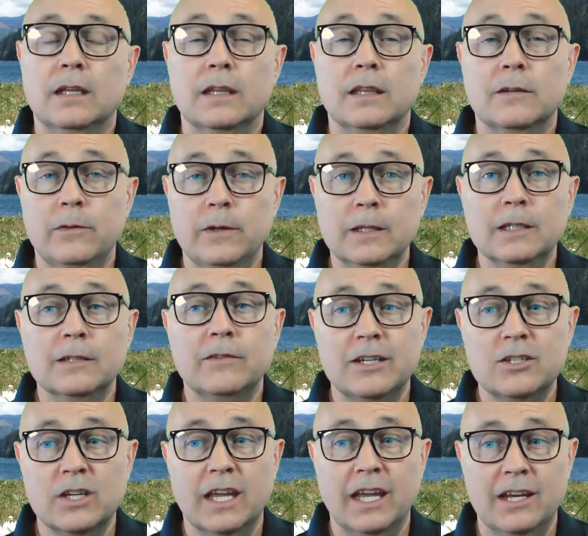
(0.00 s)
The field of
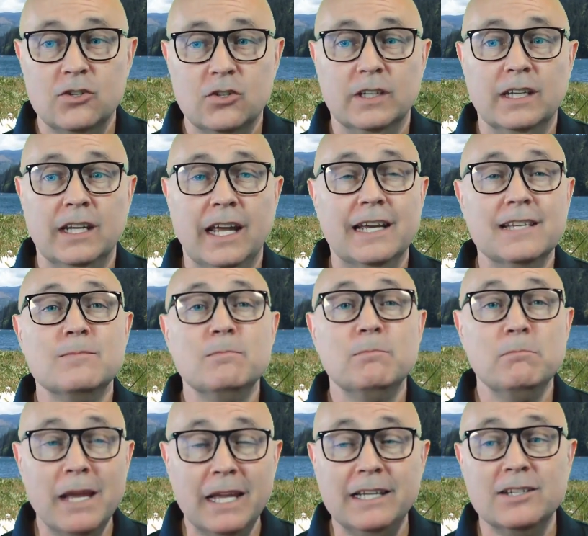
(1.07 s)
education has
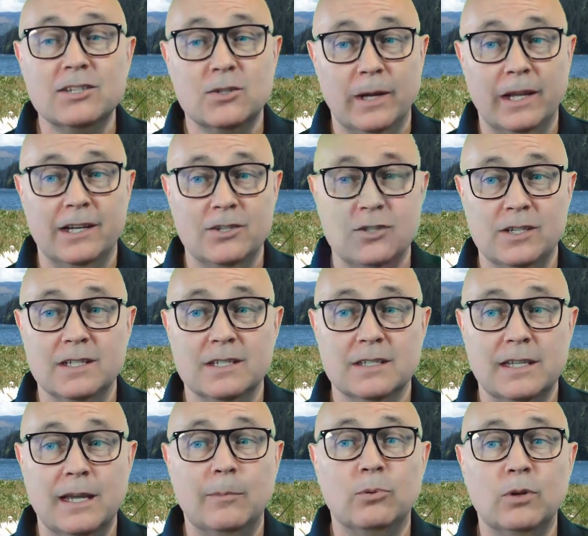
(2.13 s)
many strategies
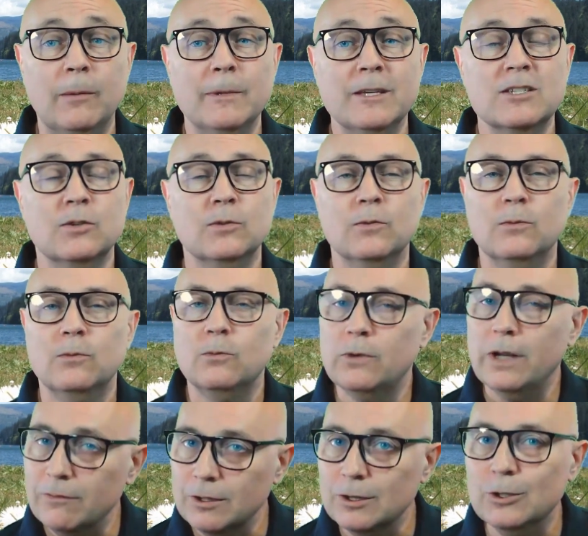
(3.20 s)
that promise to
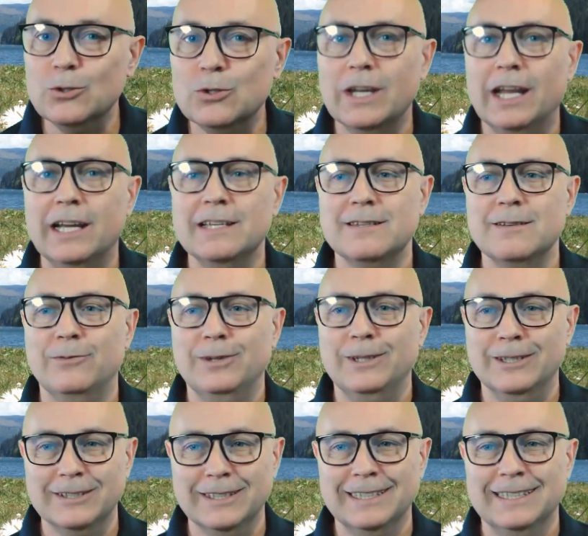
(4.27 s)
revolutionize the
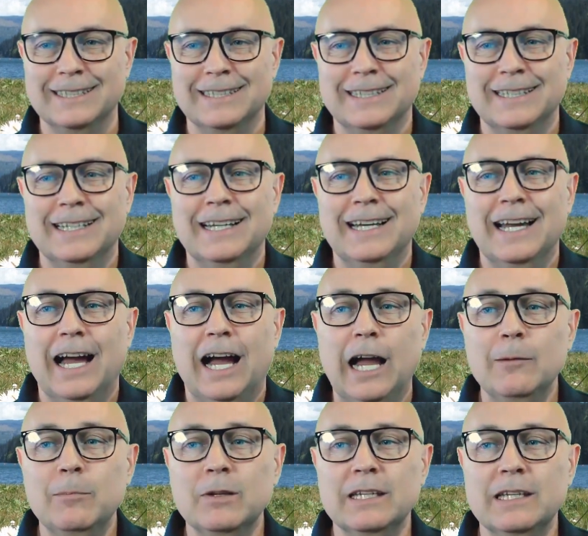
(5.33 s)
field. I
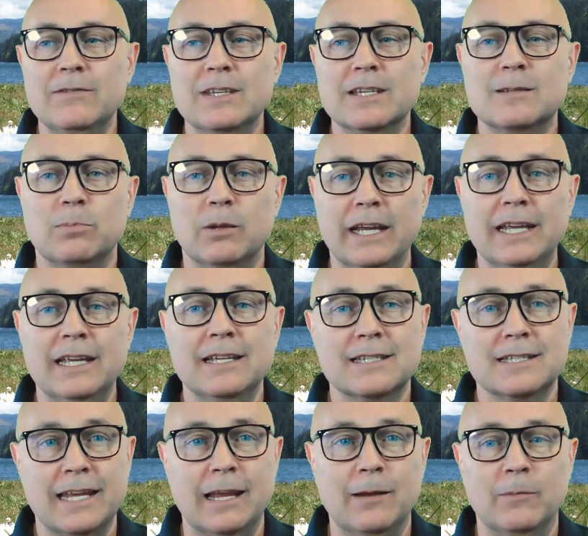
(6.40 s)
believe this blanket
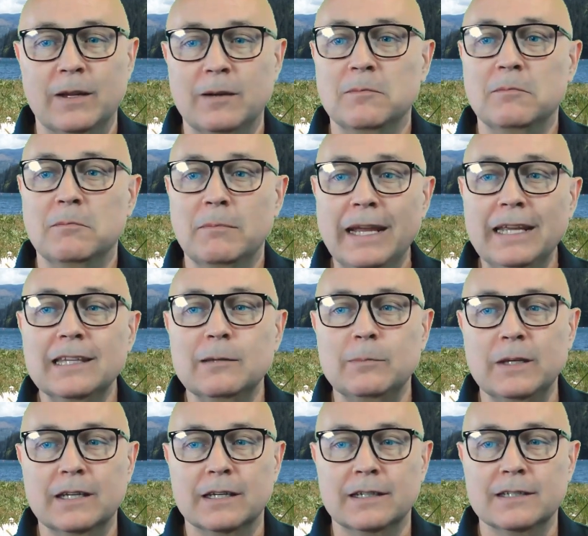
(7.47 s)
statement mainly
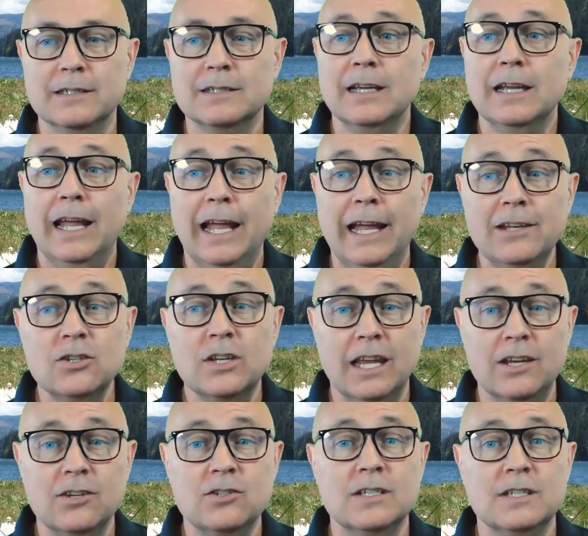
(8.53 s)
because
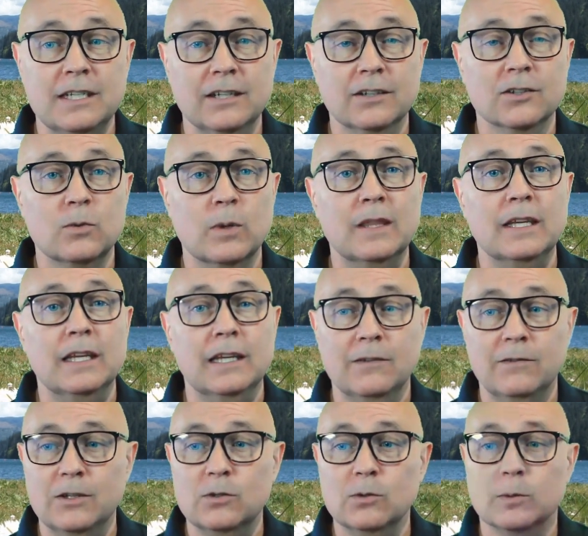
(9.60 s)
education deals with
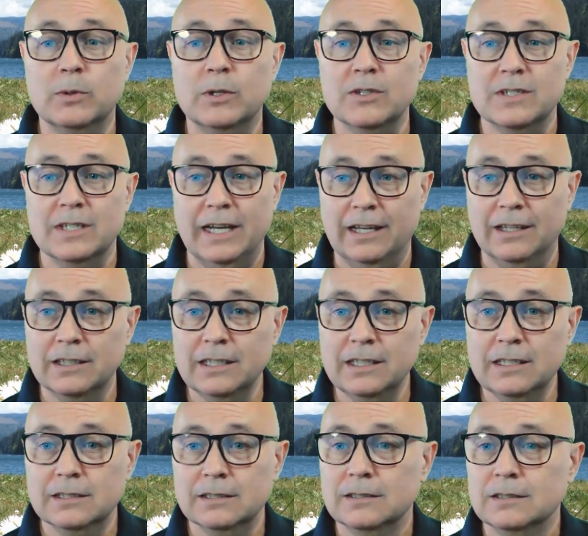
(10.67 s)
individual
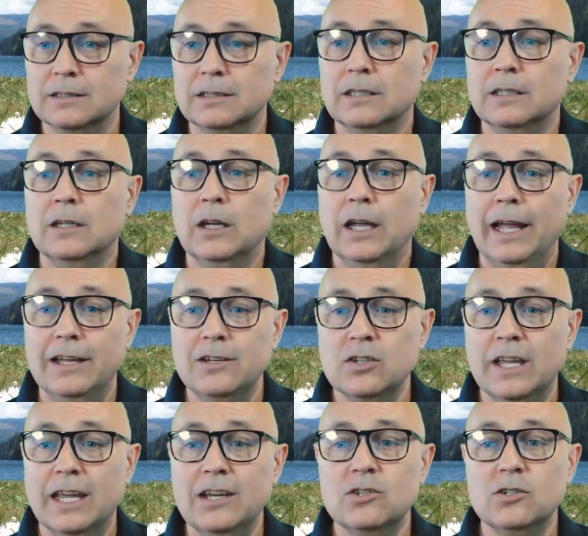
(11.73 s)
personalities,
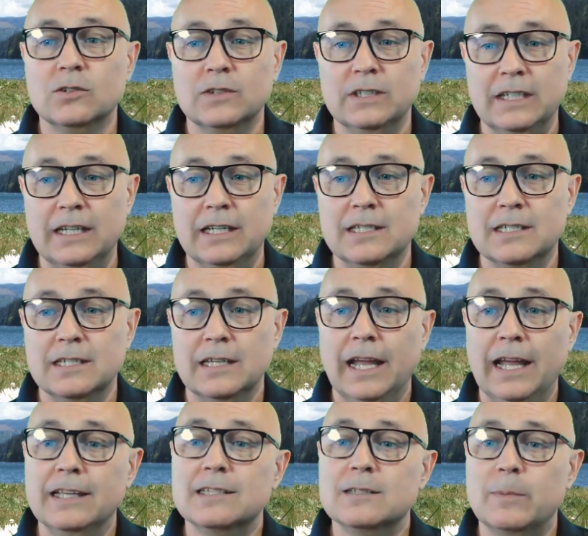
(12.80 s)
educational needs,
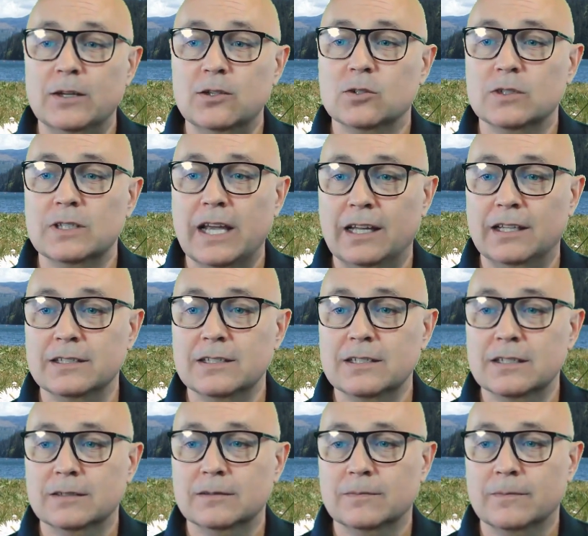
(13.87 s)
and special talents.